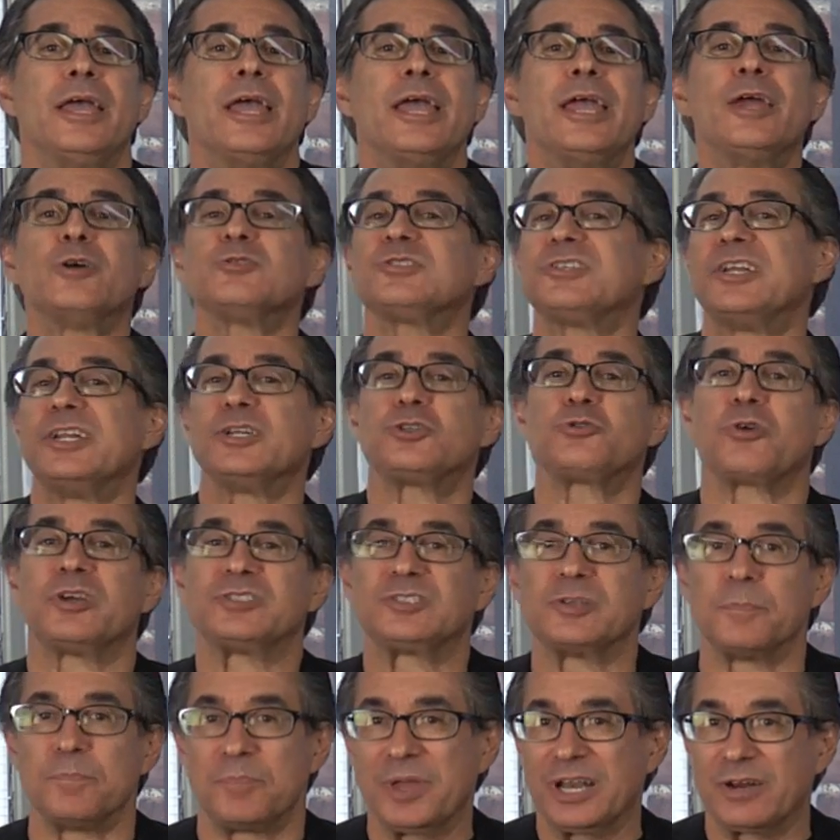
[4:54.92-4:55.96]
Here's an
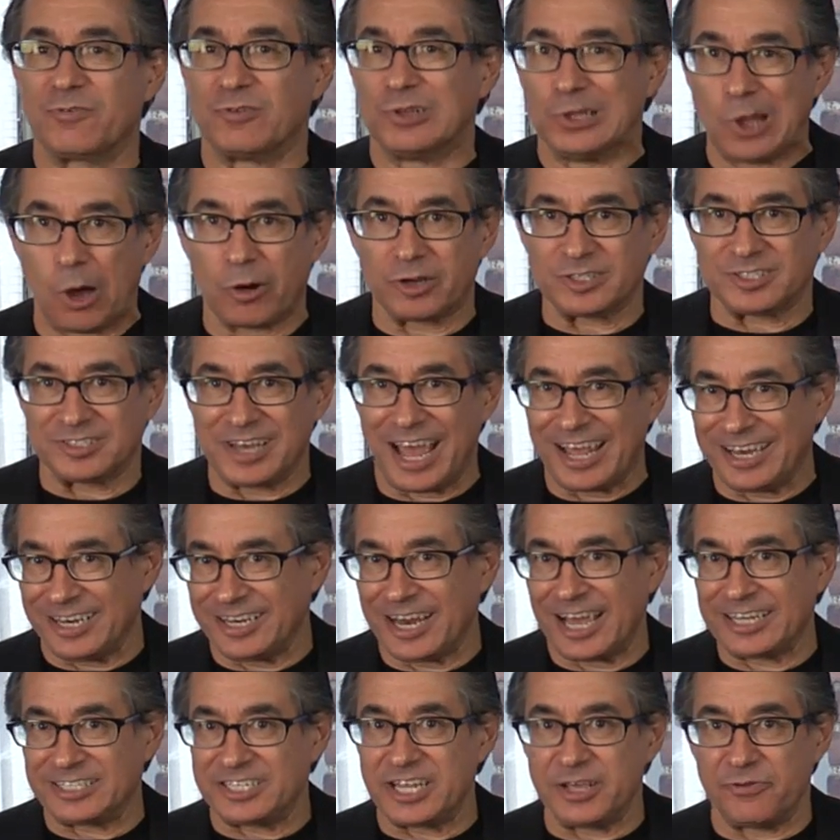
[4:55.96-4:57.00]
interesting bit of Lotus
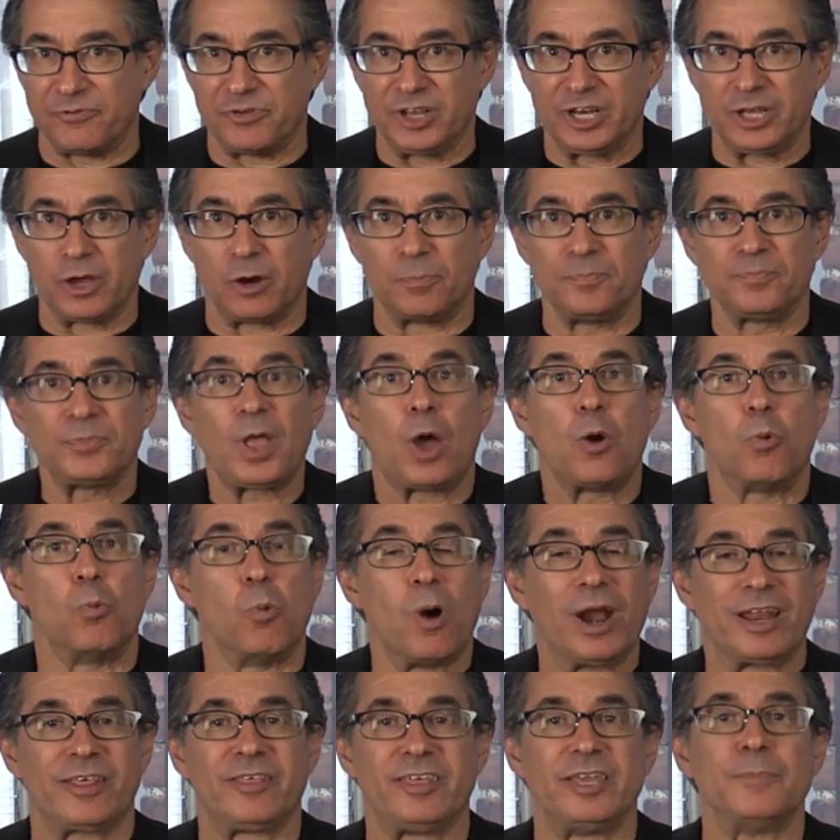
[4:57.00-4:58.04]
99T video.
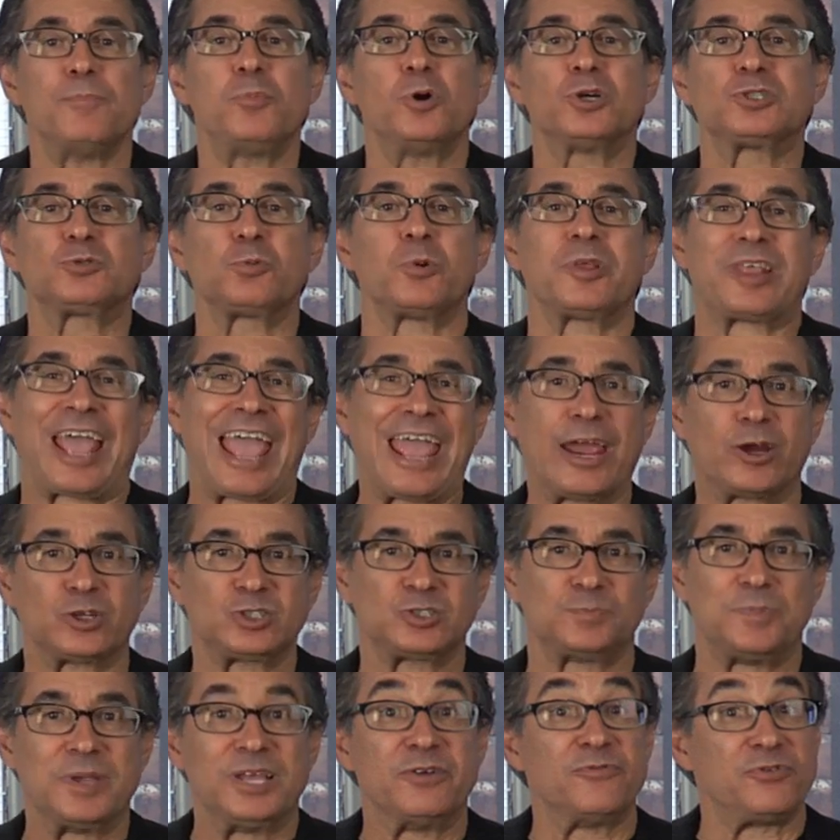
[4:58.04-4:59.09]
One of the inputs with
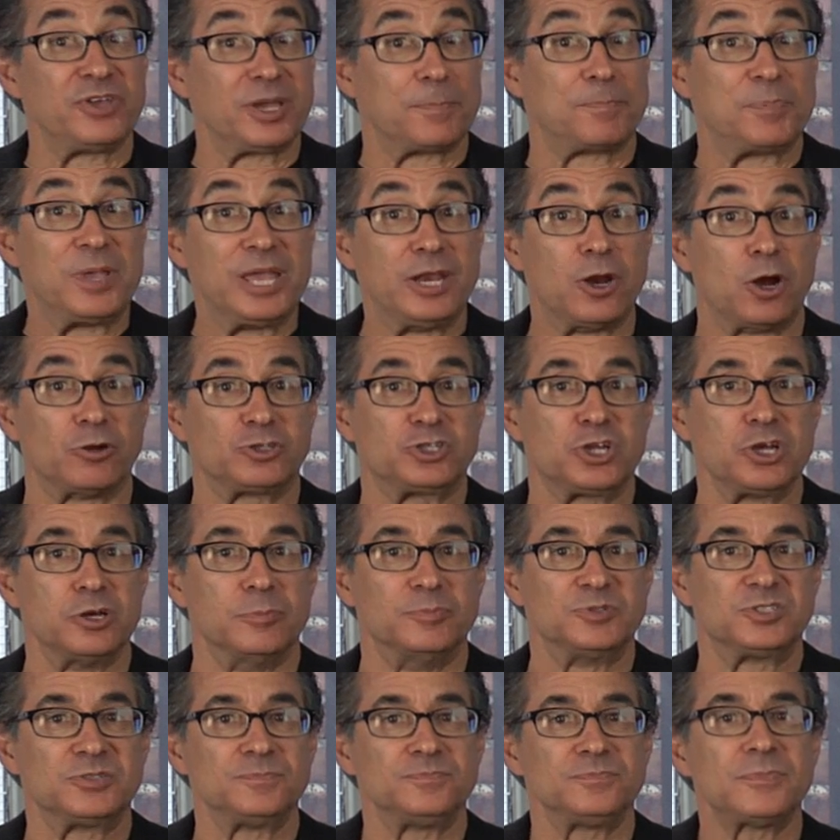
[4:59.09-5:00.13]
airspeed via pitot
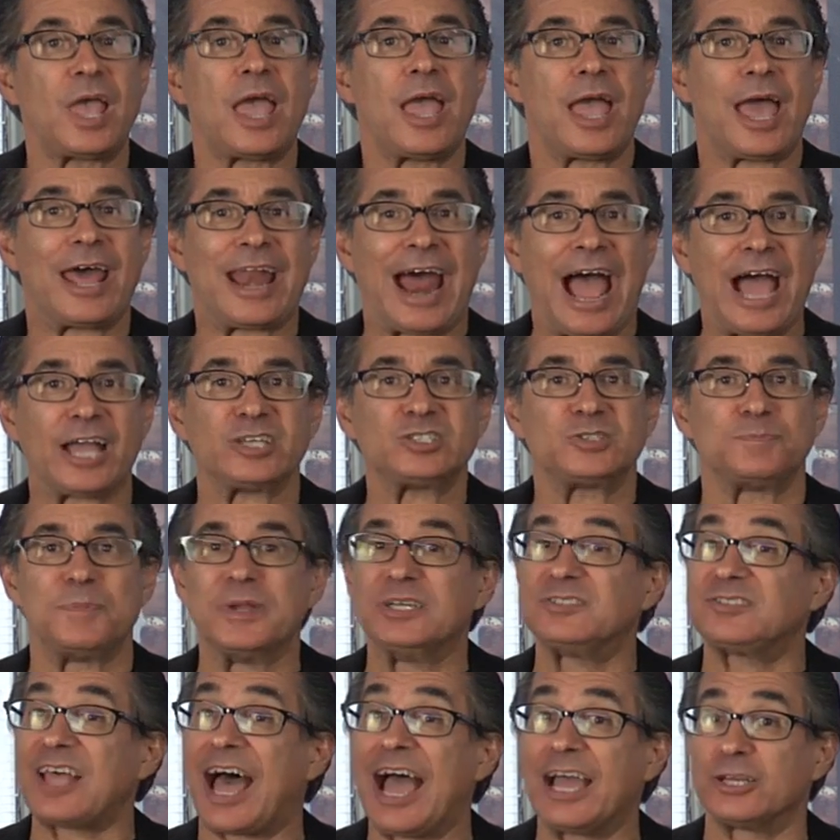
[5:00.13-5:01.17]
tubes. At high
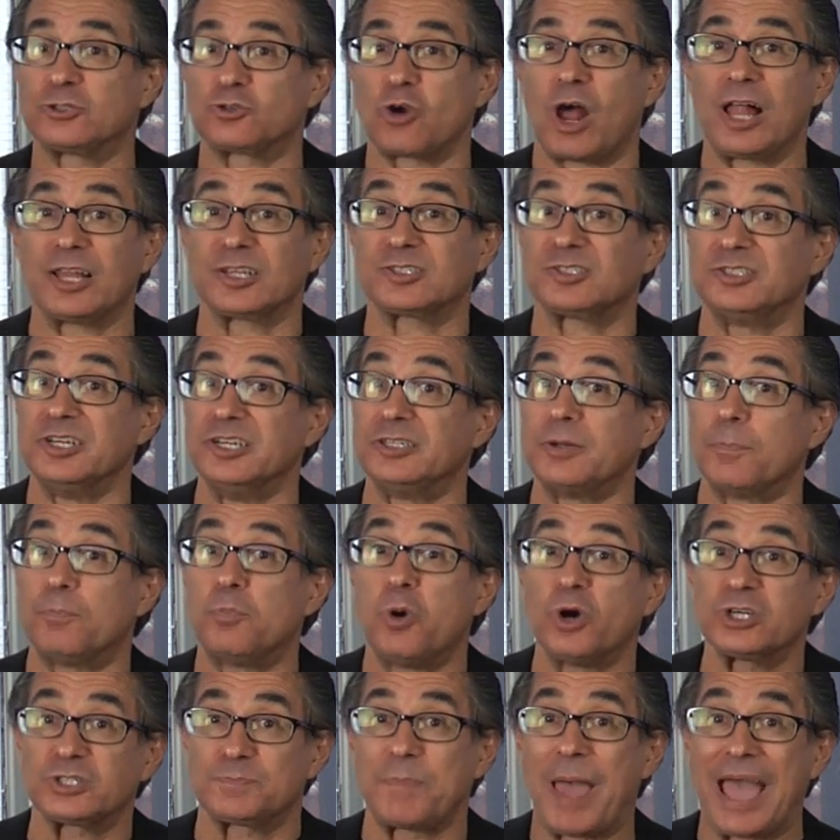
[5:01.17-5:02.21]
speeds, the hydraulics need to
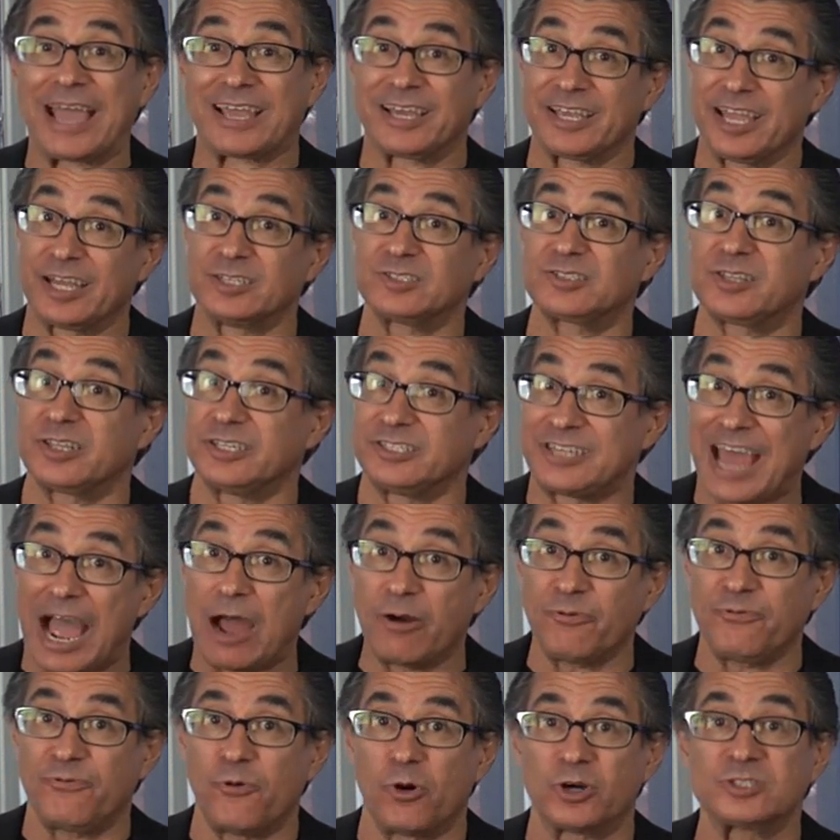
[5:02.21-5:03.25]
push back against the
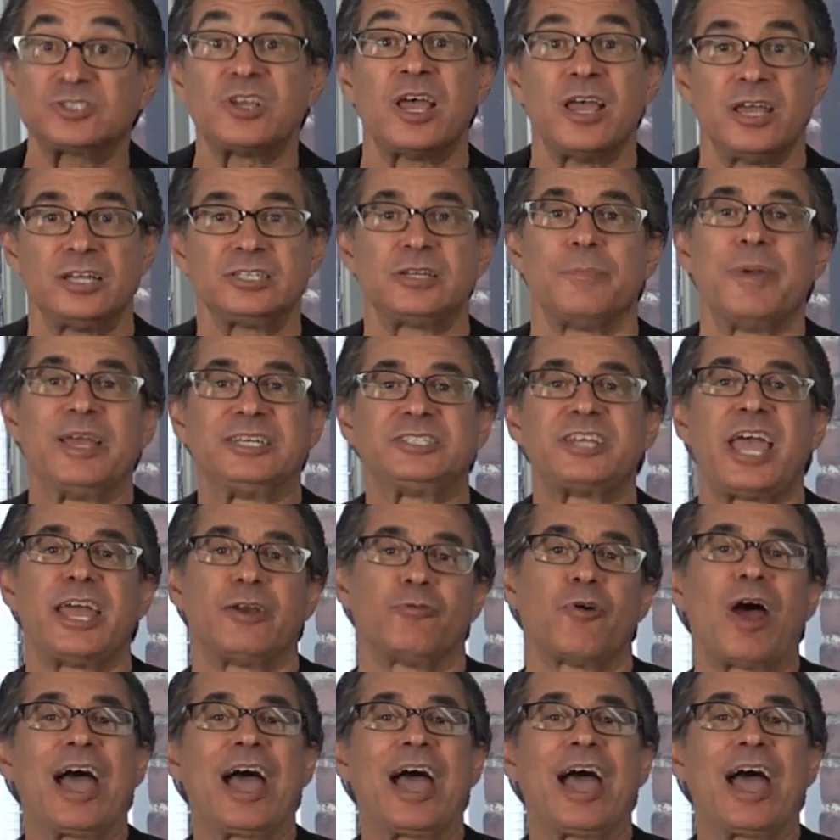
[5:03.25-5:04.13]
downforce to maintain